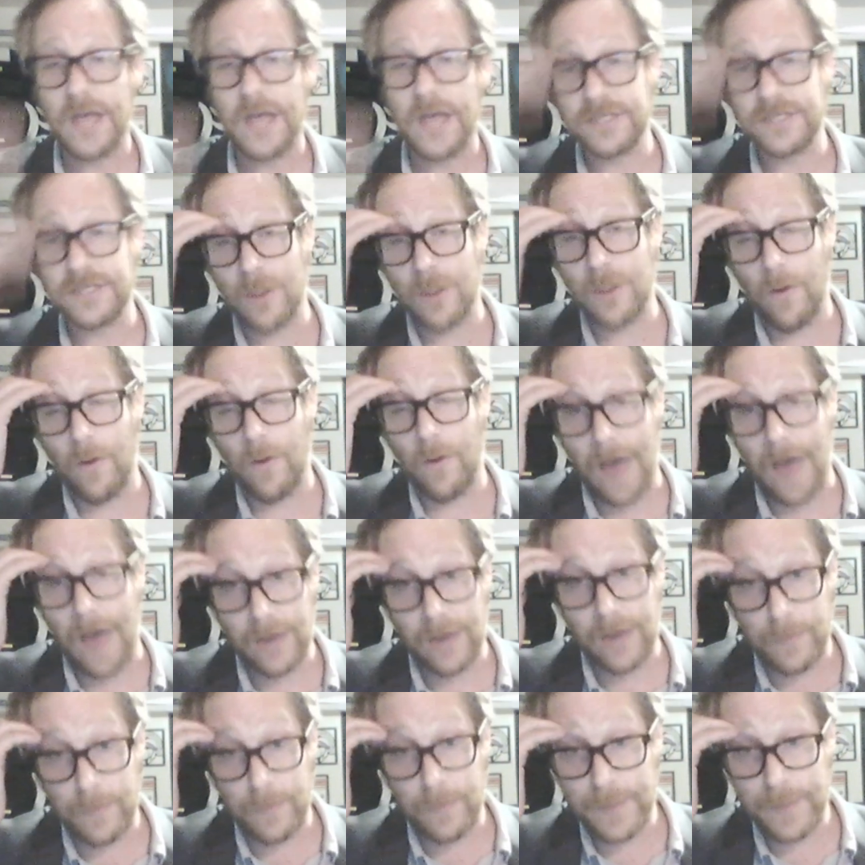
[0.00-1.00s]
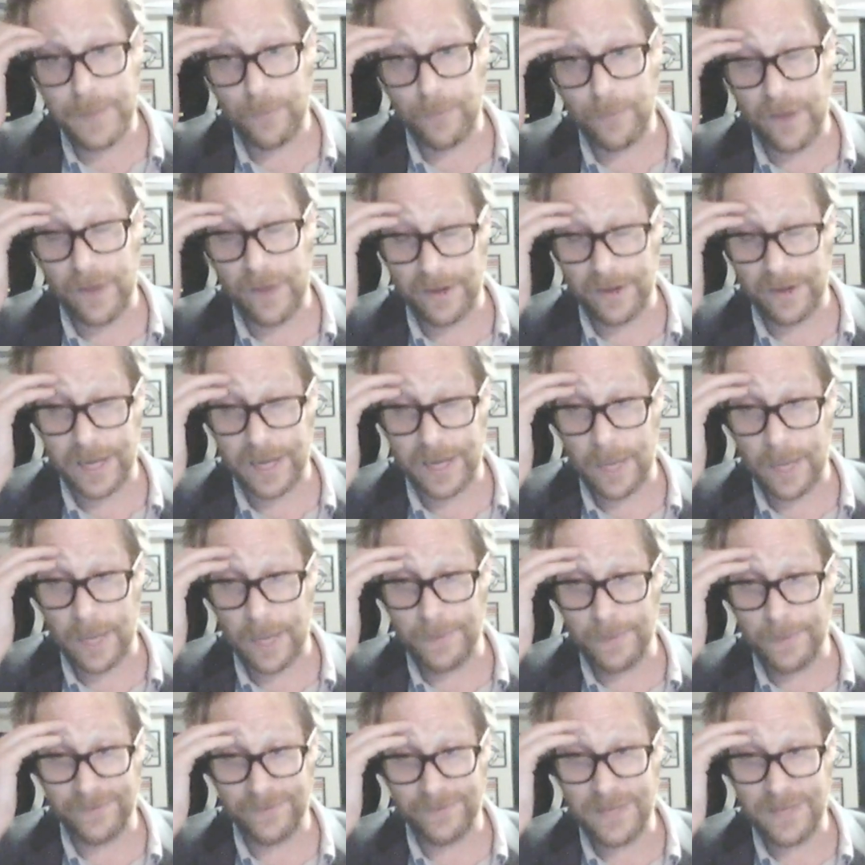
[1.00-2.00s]
And so a lot of the people that are
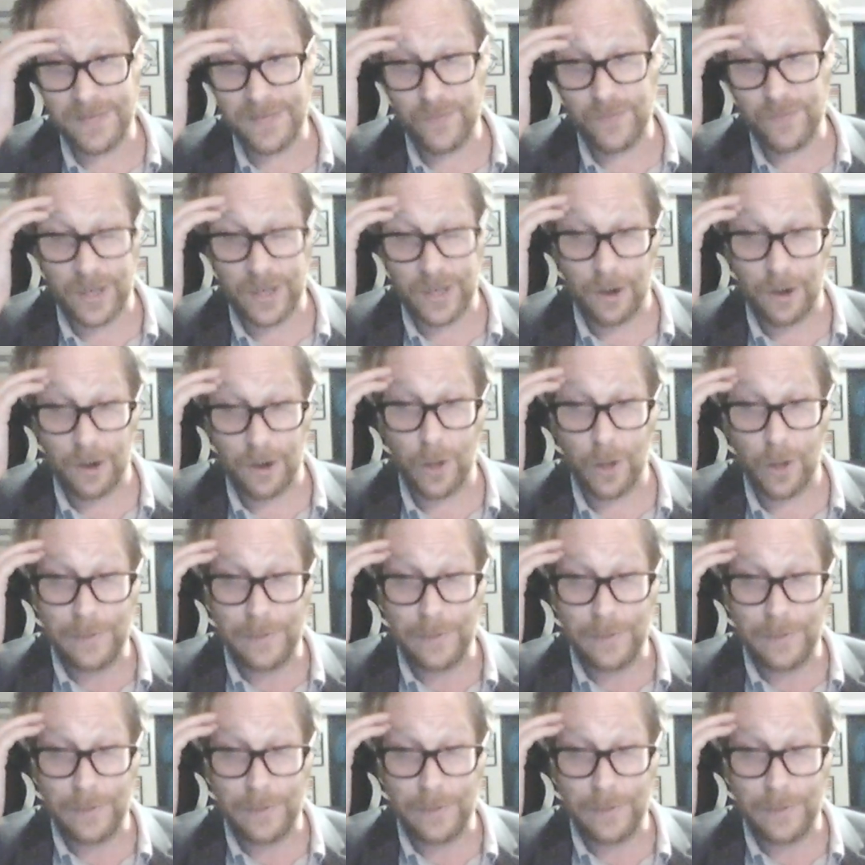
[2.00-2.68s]
getting up and leaving are